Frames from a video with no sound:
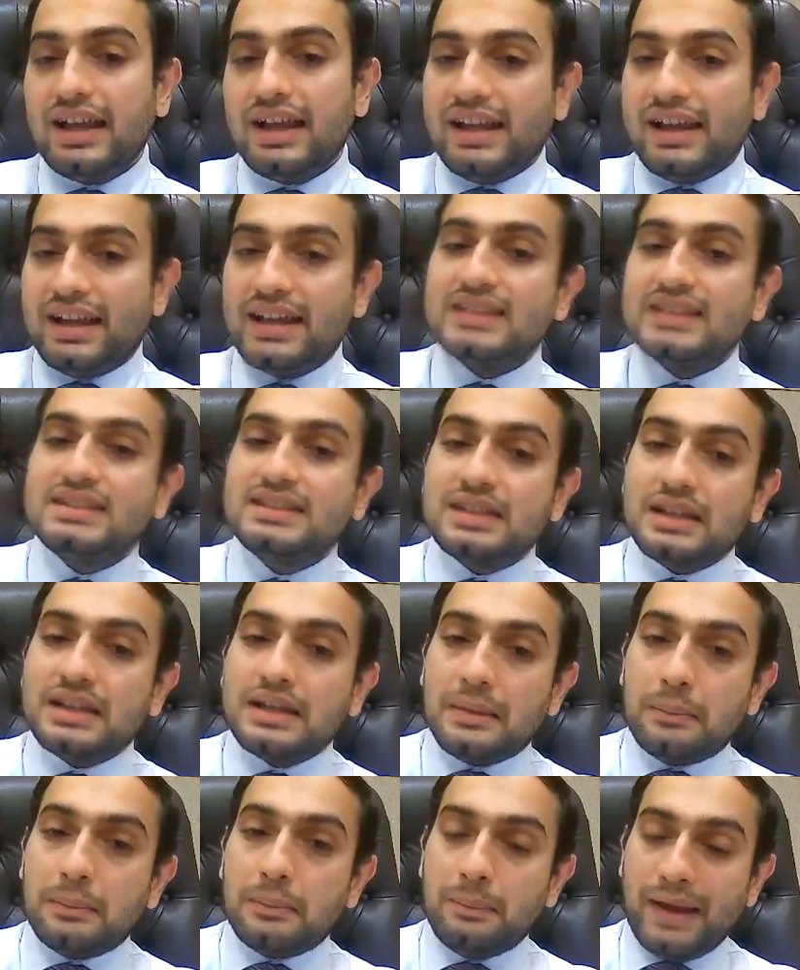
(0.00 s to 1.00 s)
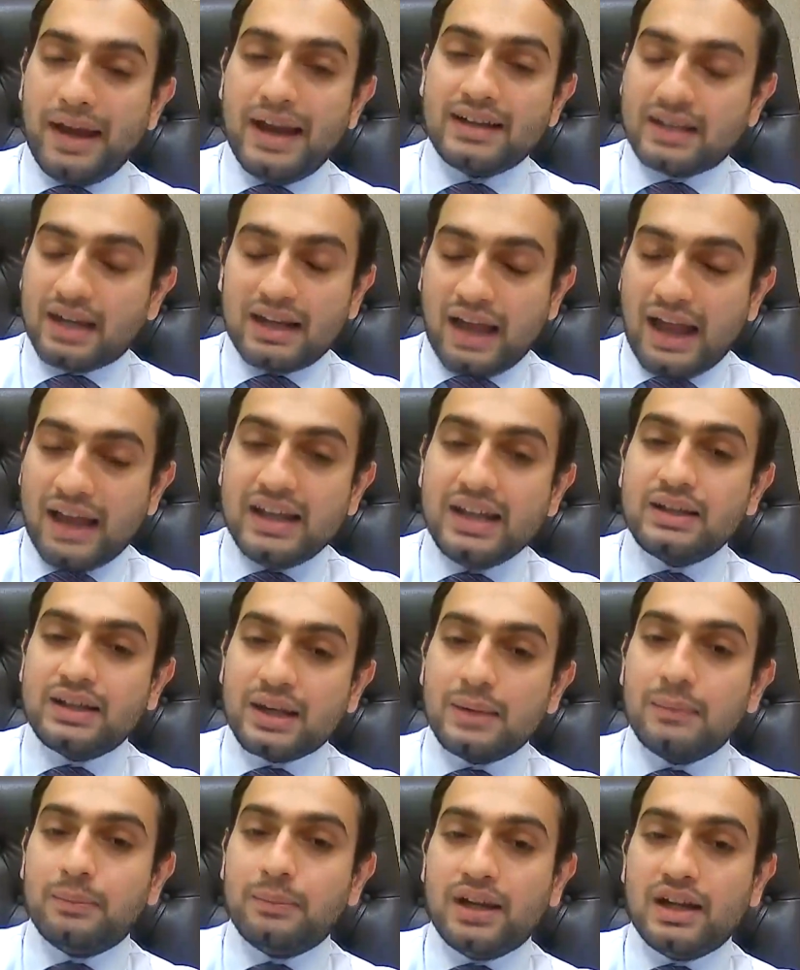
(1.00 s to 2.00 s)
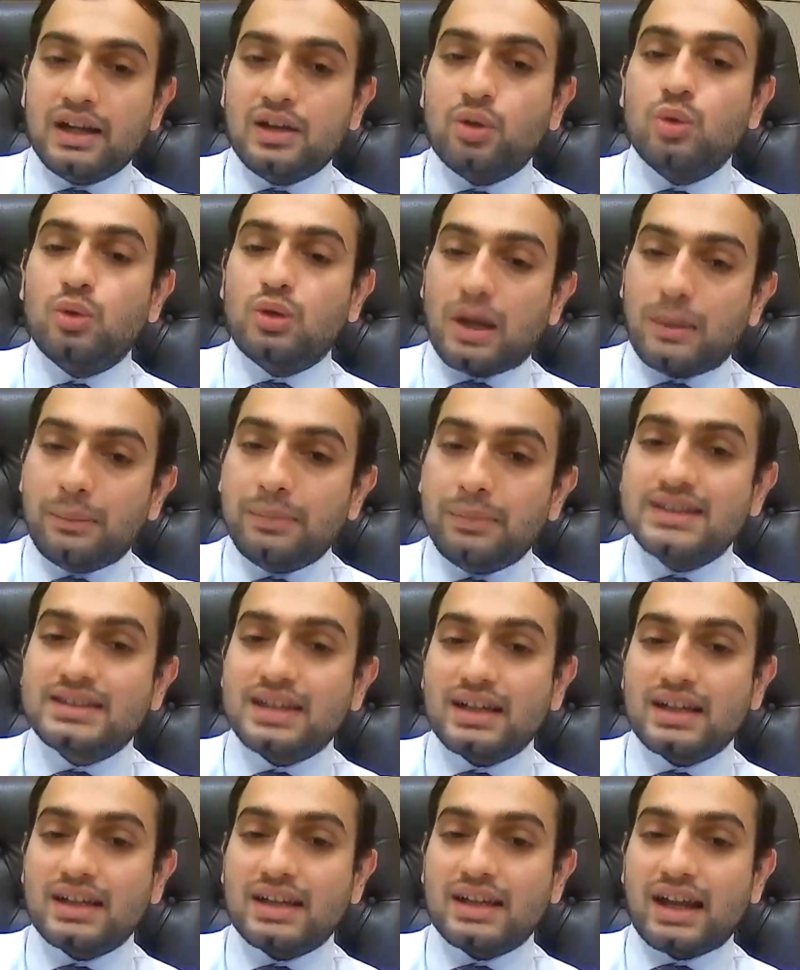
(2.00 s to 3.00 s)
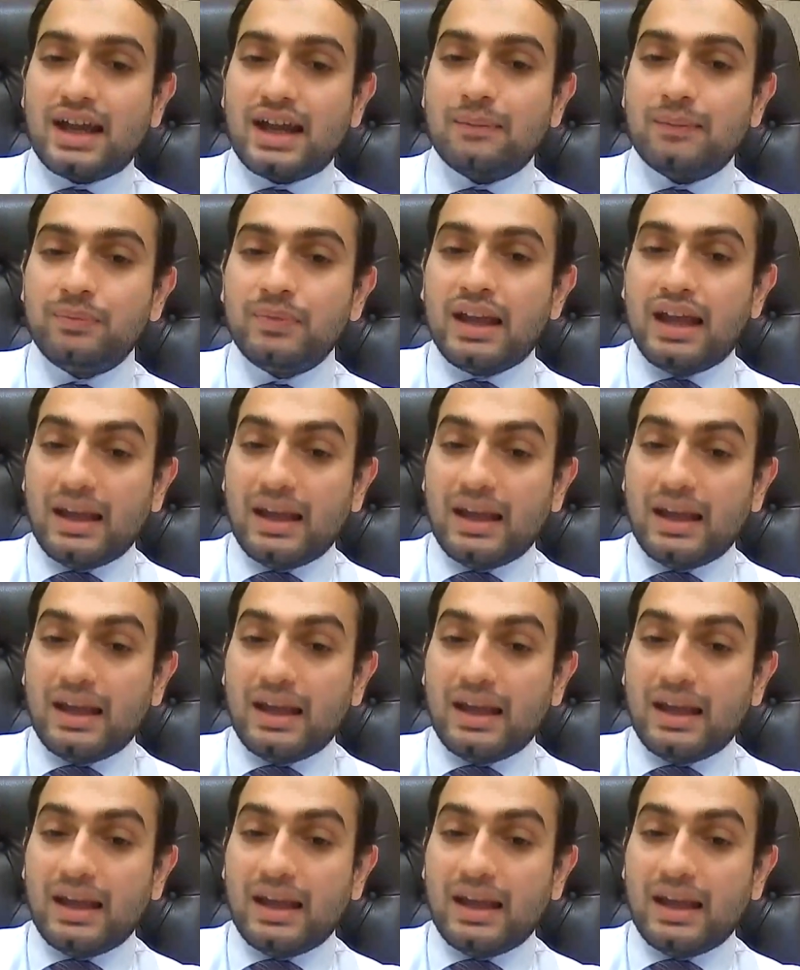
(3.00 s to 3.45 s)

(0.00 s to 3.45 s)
is met, any criminal who commits a crime